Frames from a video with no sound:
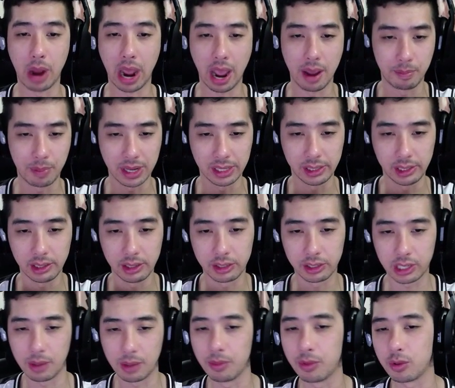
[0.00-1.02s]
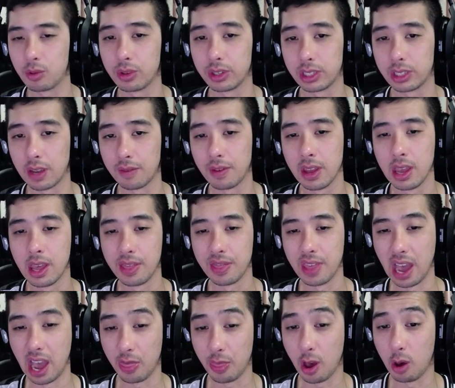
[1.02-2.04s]
I, I basically skimmed through the stuff
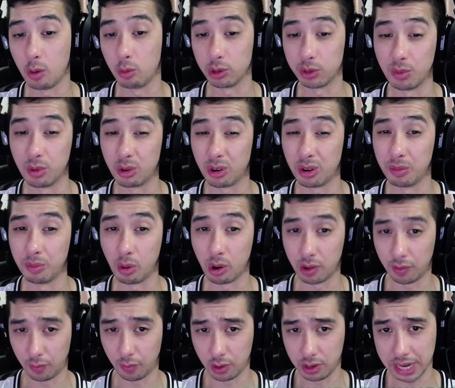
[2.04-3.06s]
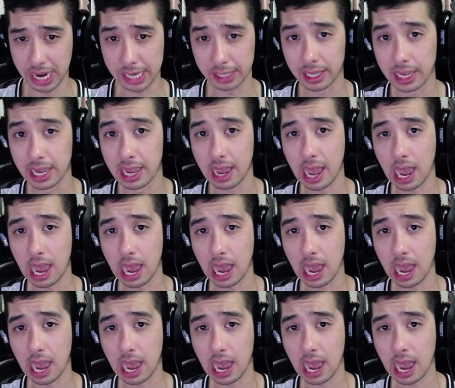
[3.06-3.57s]
that I thought was more important for you guys.